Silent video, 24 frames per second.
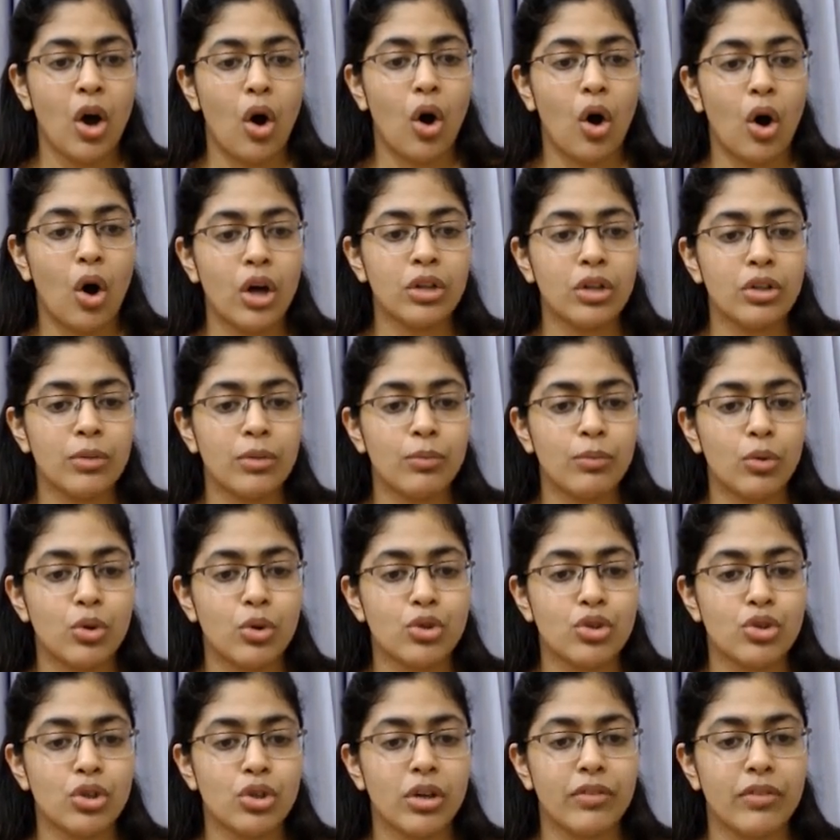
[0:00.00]
On the
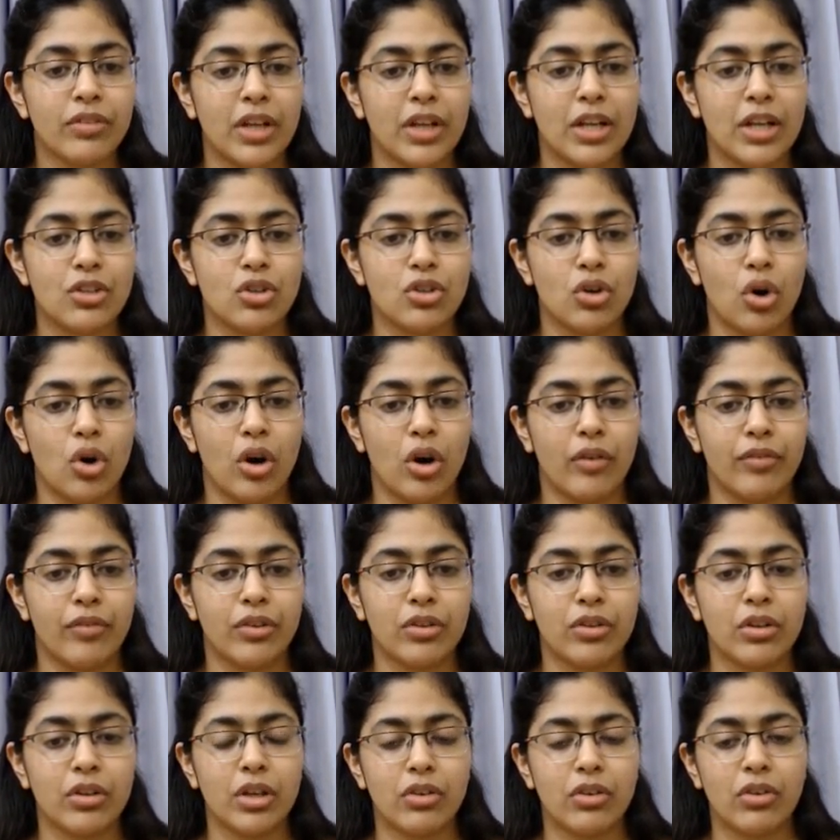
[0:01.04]
motion of such law
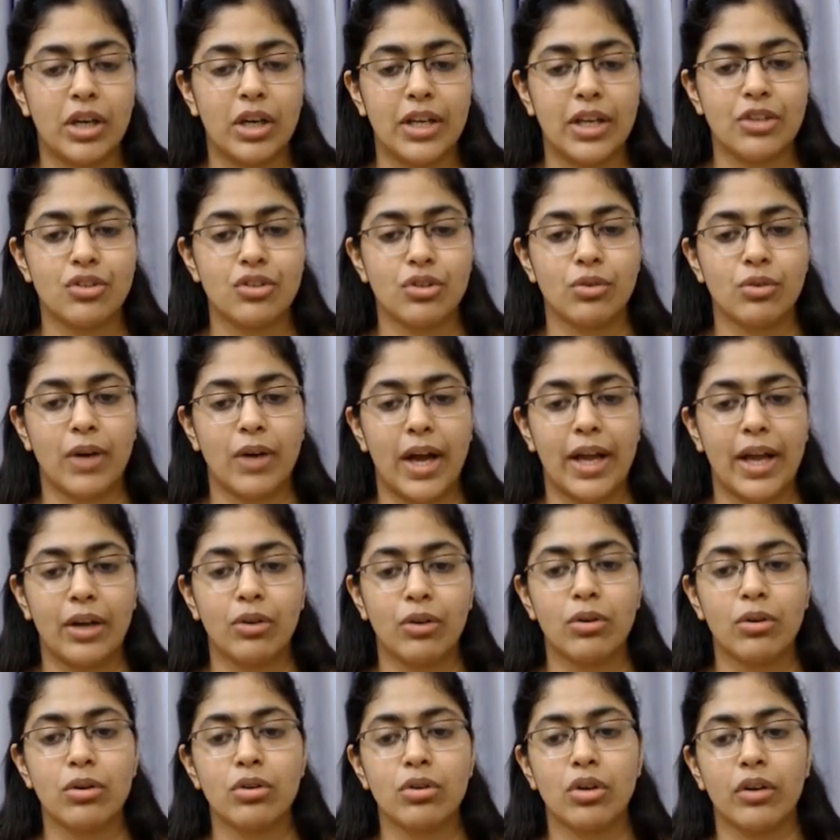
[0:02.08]
officer in relation to High
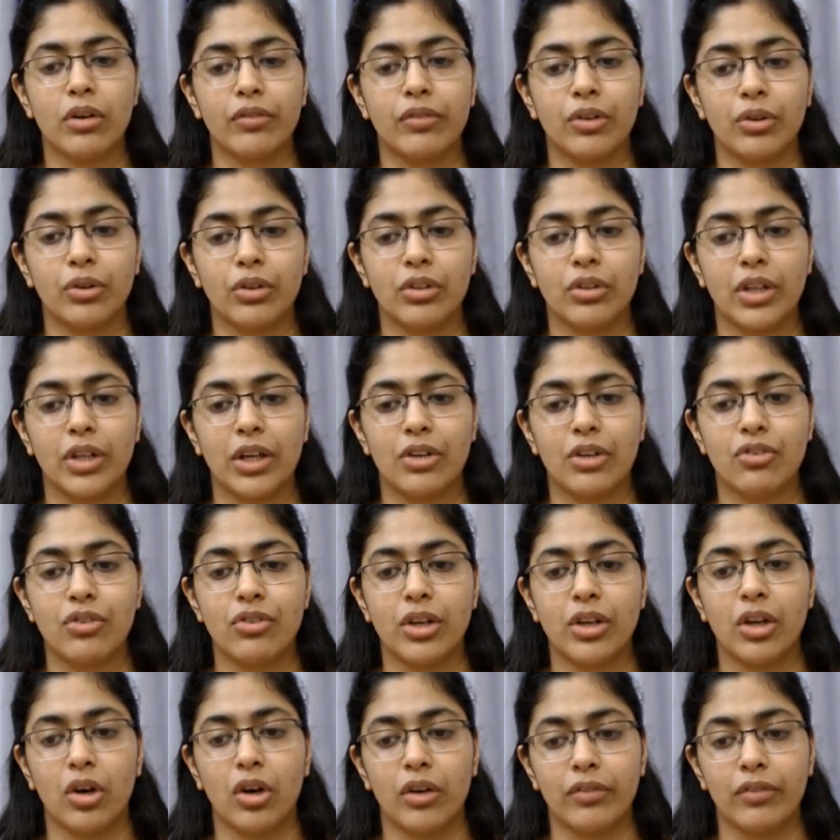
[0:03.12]
Court of Union
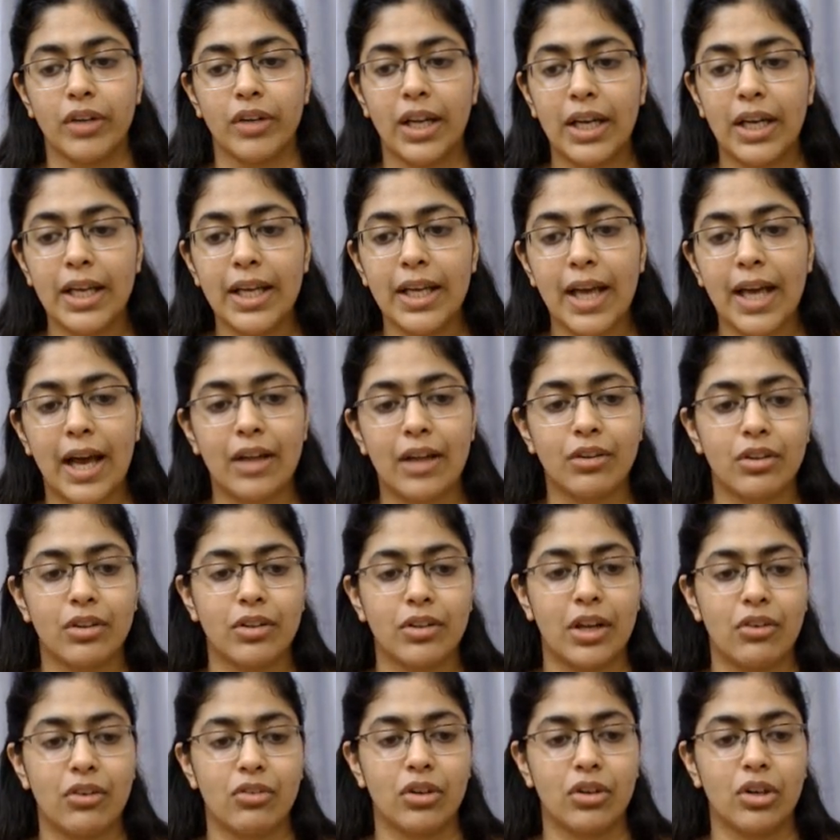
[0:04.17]
Territory of Delhi, as the
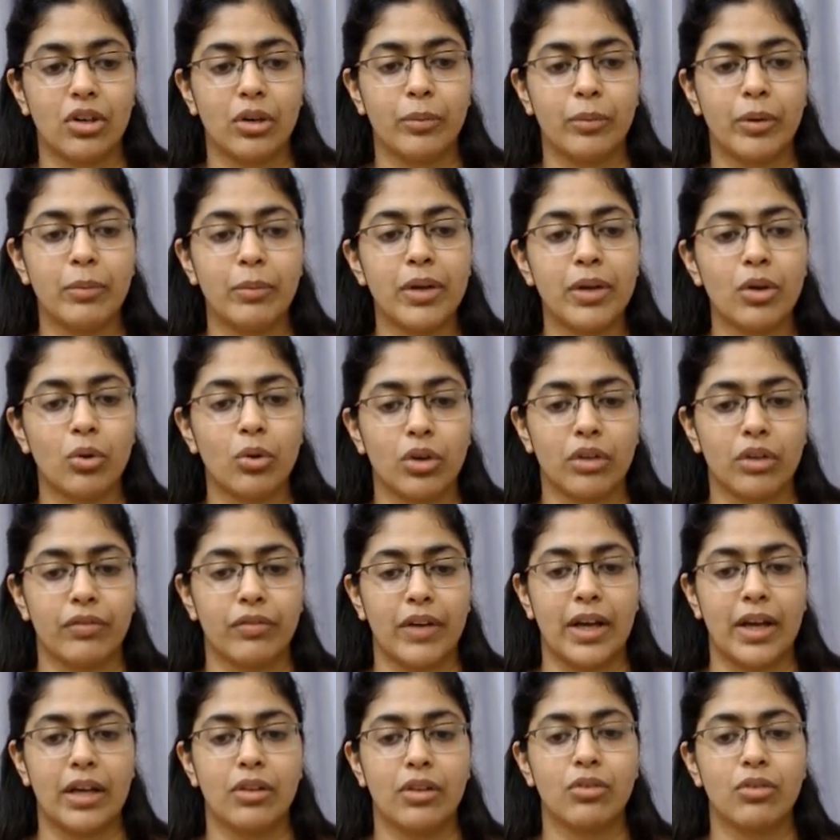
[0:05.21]
central government may
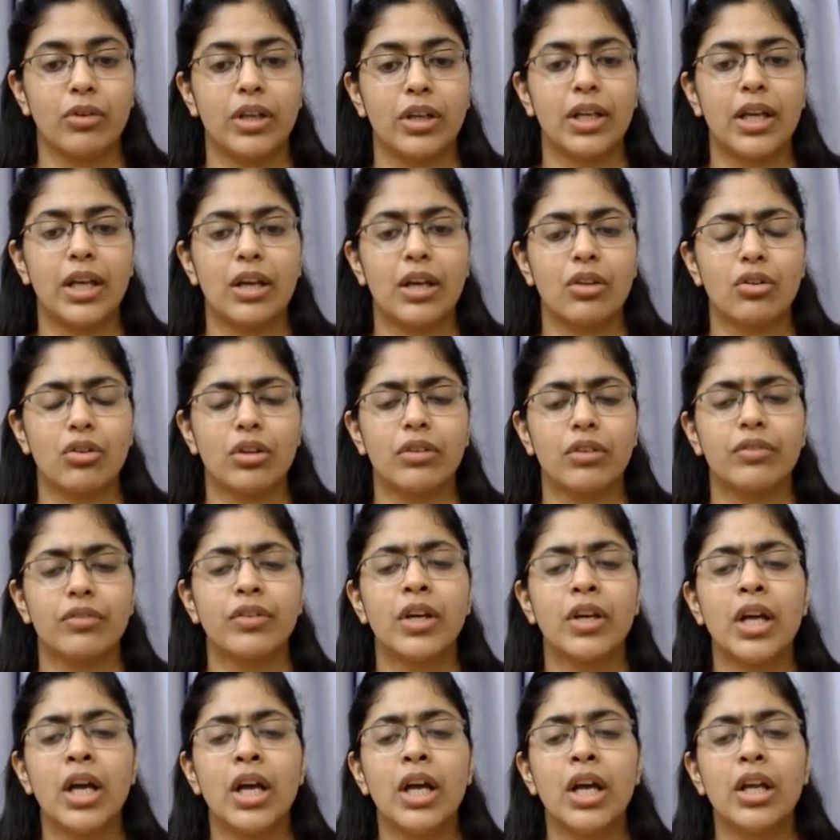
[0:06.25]
notify. So in case of
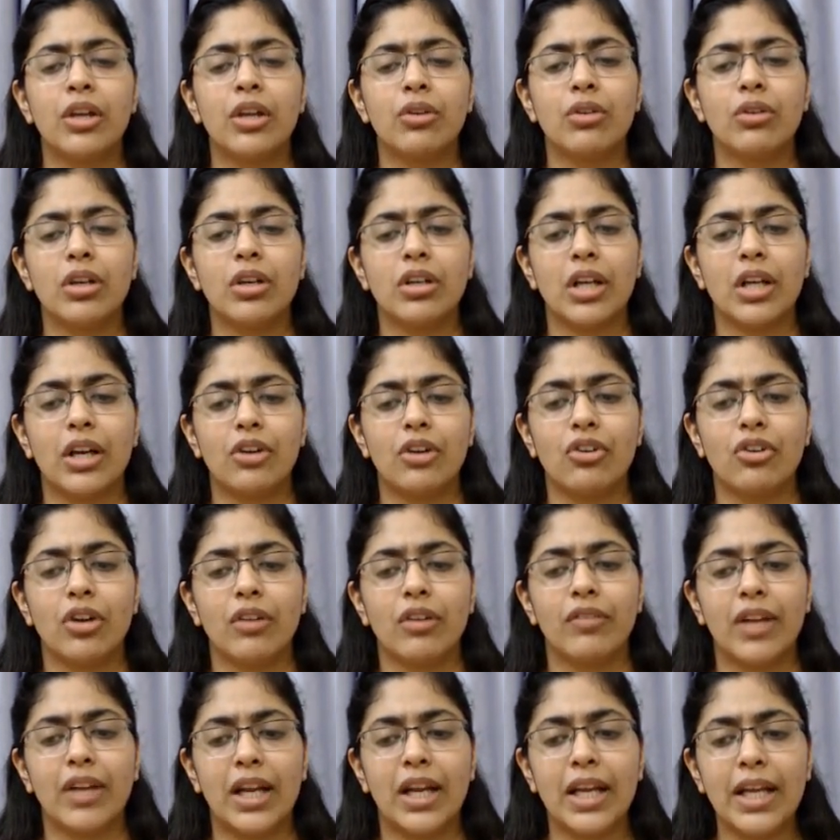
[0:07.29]
Union Territory
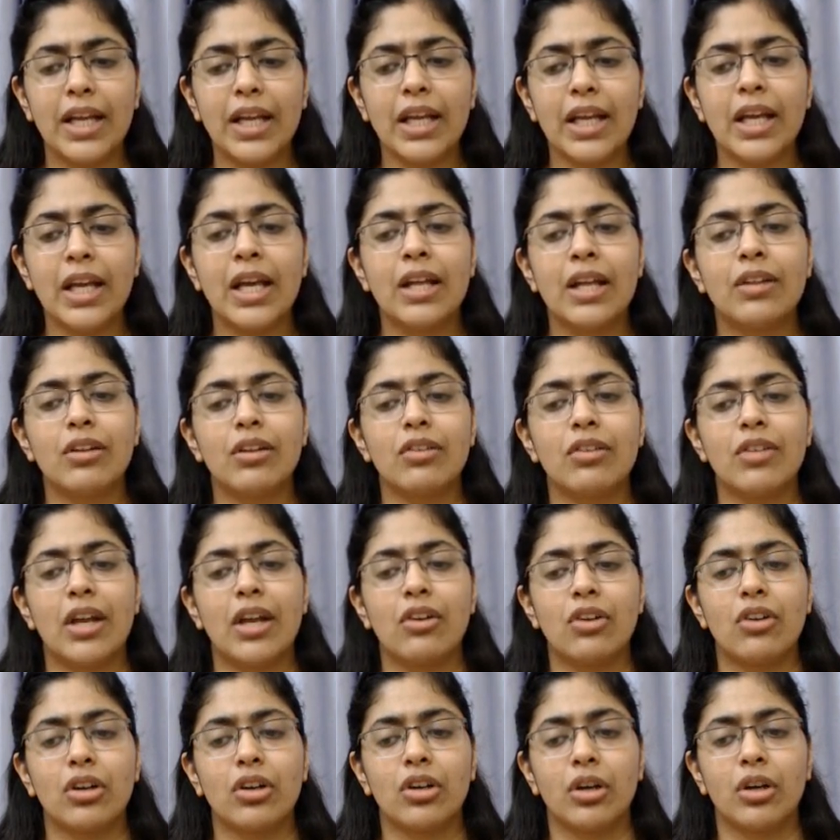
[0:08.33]
of Delhi, the
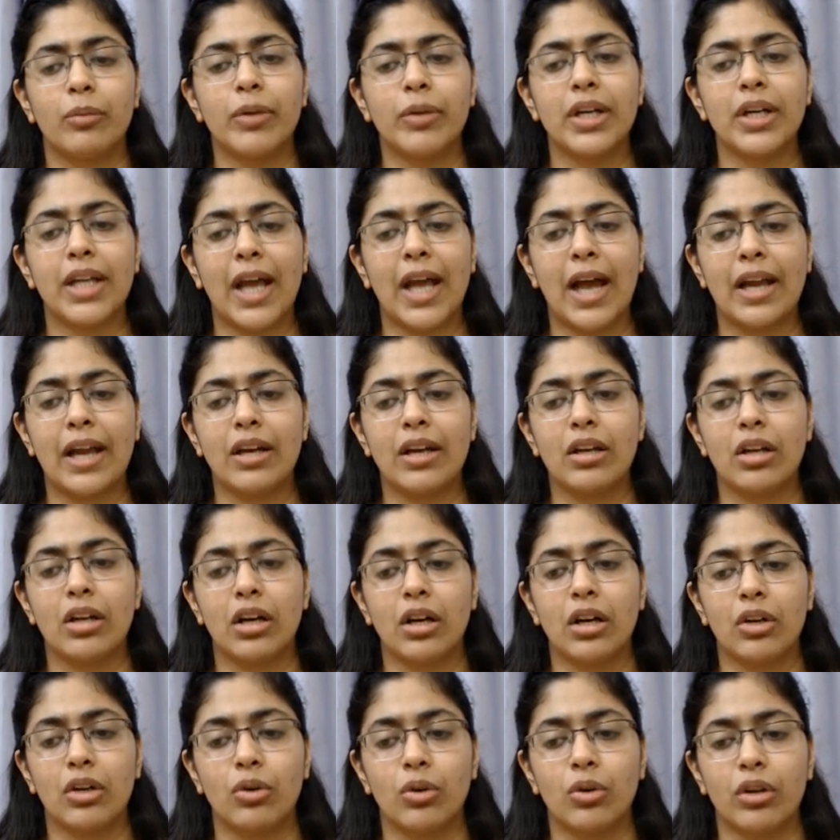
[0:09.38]
central government can
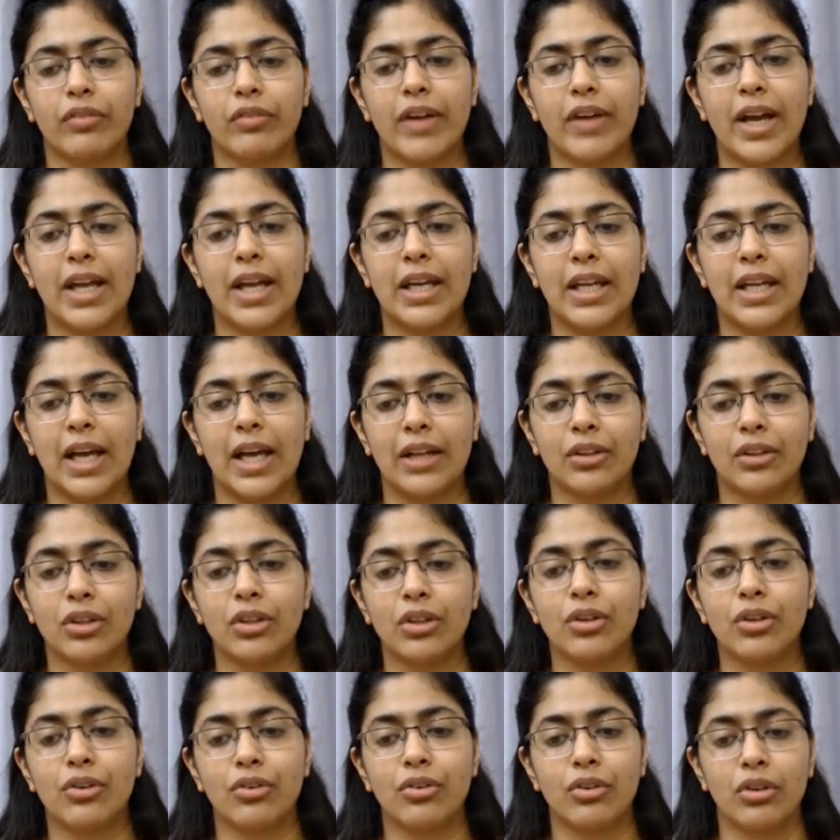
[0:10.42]
notify any
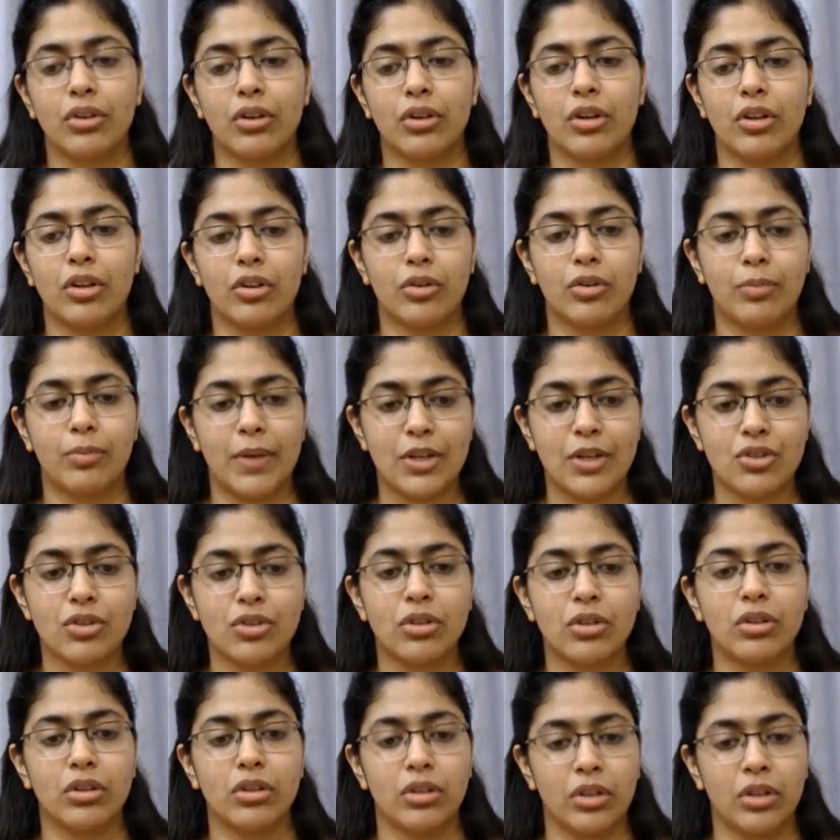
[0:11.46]
other
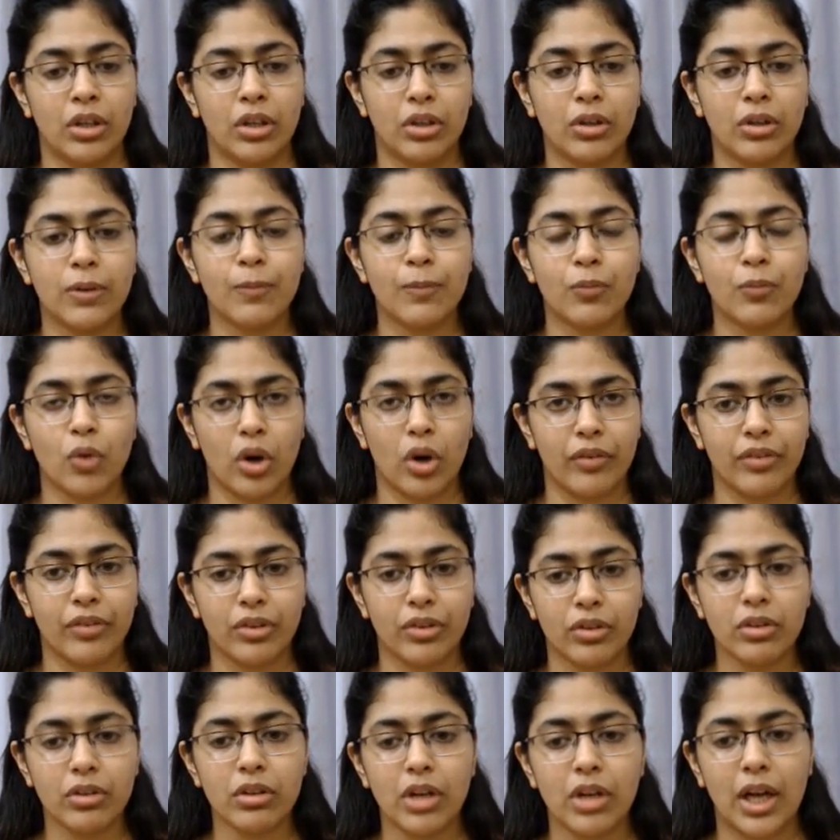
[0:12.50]
special
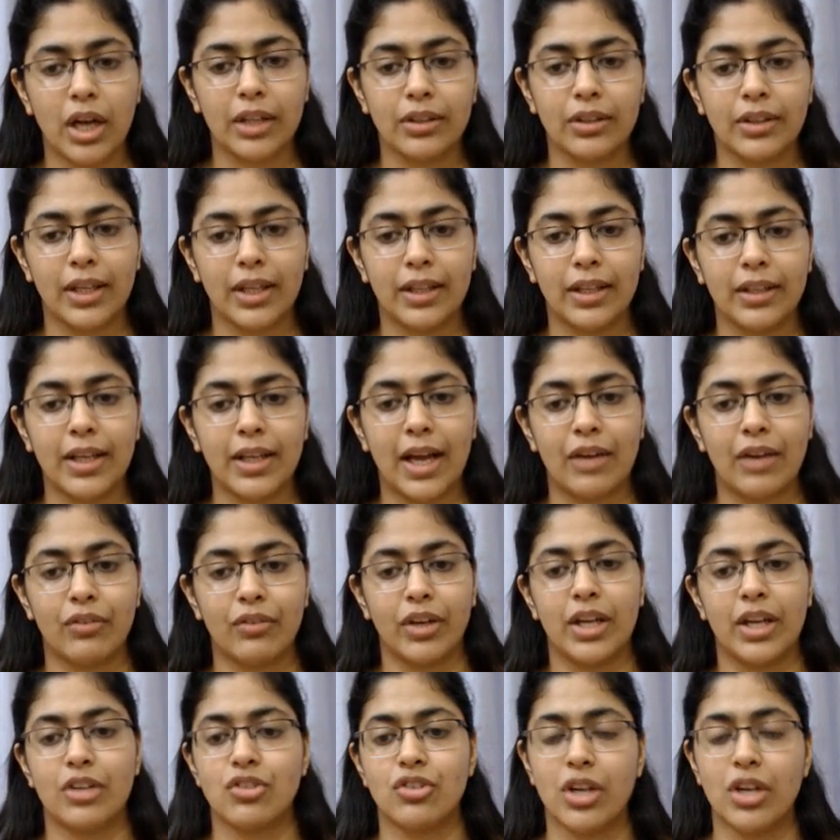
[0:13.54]
officer other than the
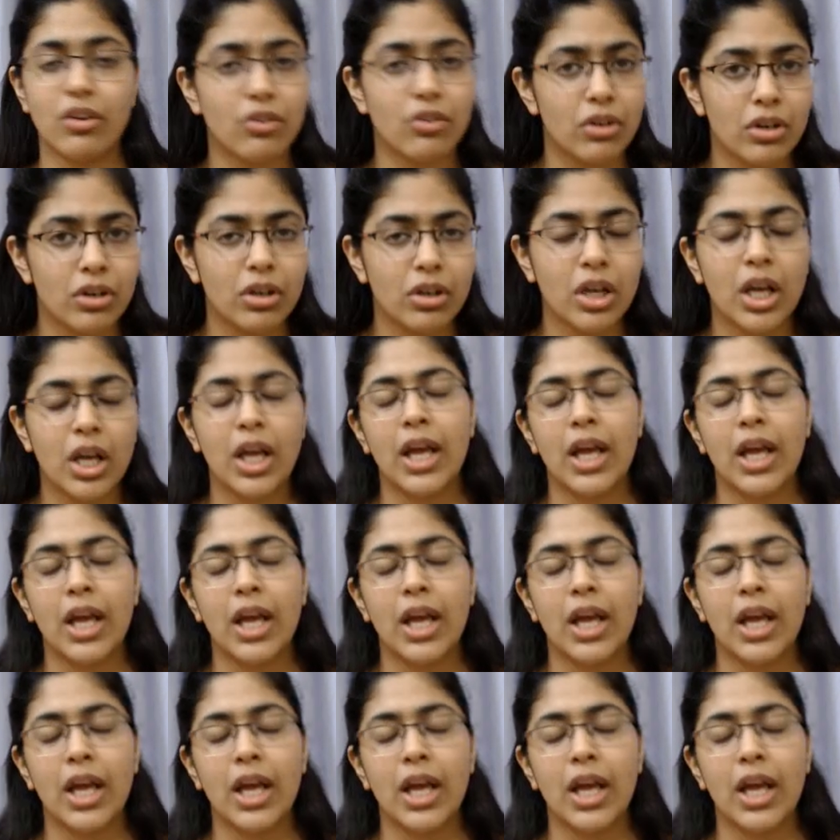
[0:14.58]
Advocate General.